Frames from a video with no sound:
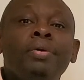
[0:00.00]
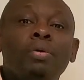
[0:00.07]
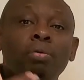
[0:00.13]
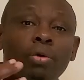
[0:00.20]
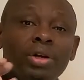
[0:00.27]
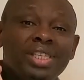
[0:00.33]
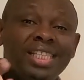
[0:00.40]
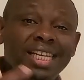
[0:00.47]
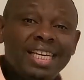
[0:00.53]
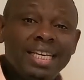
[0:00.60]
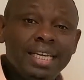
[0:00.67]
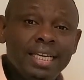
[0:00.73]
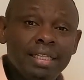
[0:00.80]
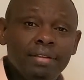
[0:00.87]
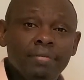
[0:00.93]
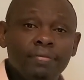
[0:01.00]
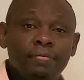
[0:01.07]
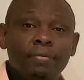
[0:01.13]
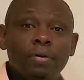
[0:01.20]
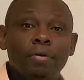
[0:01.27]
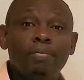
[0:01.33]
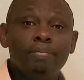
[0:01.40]
what's the need
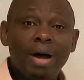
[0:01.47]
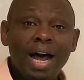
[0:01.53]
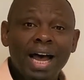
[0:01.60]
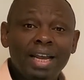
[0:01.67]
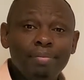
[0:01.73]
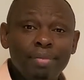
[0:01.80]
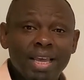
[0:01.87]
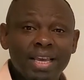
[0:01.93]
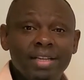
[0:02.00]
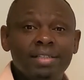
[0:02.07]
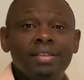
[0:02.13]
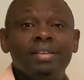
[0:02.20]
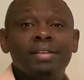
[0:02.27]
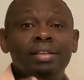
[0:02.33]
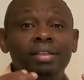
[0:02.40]
for man-made